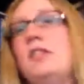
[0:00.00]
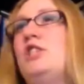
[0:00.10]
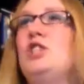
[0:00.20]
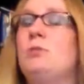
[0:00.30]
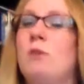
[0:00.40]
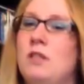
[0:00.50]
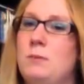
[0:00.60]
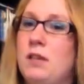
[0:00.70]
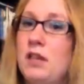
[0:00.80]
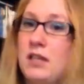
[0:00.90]
She wants
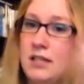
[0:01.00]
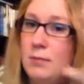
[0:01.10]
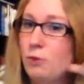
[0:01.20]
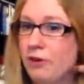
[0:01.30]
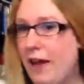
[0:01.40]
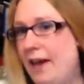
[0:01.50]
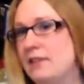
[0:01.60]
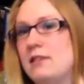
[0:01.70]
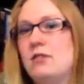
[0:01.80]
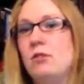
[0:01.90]
me to knit some more
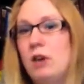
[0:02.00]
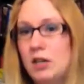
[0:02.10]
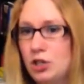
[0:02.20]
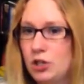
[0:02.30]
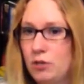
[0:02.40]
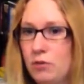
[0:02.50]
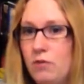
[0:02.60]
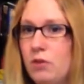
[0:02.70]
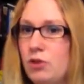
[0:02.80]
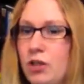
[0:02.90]
hats, so I'll show you in the
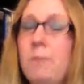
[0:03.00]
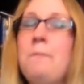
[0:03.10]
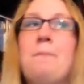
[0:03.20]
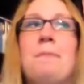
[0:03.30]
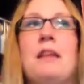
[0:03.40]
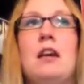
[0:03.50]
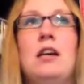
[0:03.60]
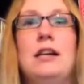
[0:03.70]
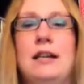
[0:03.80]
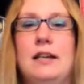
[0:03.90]
future.
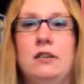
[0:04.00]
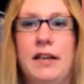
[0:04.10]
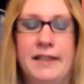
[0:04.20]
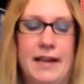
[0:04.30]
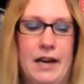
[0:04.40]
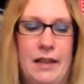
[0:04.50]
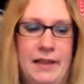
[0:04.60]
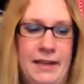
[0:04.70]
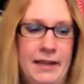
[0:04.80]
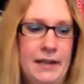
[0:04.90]
And you'll like that, I
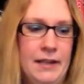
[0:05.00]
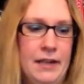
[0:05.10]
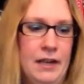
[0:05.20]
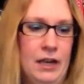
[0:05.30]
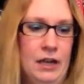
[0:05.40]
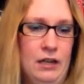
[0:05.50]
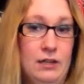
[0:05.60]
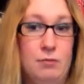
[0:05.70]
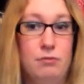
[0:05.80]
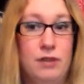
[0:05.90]
think.
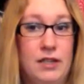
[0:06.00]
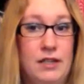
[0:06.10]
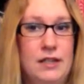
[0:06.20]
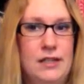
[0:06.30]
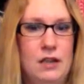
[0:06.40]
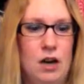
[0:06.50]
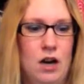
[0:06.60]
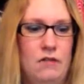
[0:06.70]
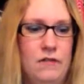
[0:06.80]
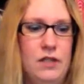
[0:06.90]
It's really
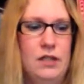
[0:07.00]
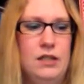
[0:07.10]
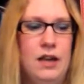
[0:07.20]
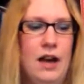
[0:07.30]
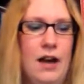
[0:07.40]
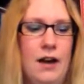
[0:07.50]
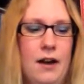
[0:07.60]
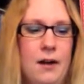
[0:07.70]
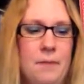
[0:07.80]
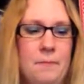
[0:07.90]
soft.
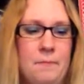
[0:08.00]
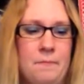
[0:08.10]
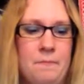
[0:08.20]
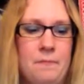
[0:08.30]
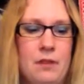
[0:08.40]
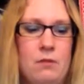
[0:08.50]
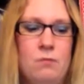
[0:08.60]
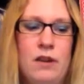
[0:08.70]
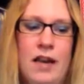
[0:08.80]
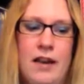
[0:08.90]

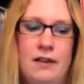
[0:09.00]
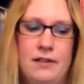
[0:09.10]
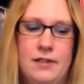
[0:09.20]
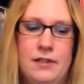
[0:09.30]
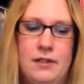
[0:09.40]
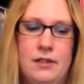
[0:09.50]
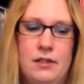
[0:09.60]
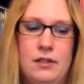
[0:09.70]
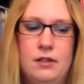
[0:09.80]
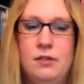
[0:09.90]
What else?
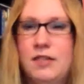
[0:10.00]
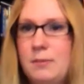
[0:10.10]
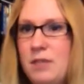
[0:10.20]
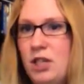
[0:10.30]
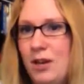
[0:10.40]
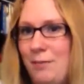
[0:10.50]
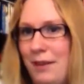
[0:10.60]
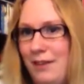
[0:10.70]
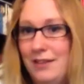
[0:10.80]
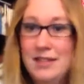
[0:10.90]
Christmas
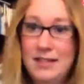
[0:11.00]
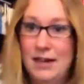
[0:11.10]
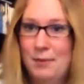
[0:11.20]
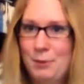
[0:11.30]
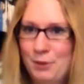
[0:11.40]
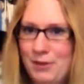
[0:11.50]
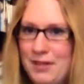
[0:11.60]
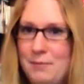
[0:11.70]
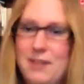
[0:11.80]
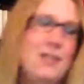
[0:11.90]
shopping. Let's talk about
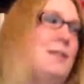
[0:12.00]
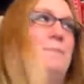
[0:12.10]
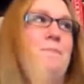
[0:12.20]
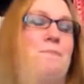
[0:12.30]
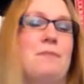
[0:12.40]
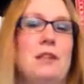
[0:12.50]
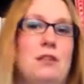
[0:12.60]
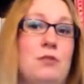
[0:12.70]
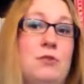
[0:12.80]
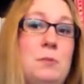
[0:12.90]
Christmas.
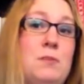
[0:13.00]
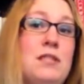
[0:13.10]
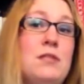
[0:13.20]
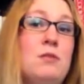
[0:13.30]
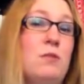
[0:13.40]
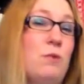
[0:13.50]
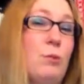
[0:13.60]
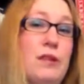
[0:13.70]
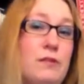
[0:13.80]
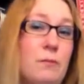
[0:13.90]
Christmas is only a few
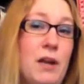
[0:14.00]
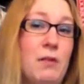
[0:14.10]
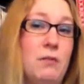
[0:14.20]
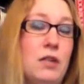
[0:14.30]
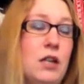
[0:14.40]
weeks from now.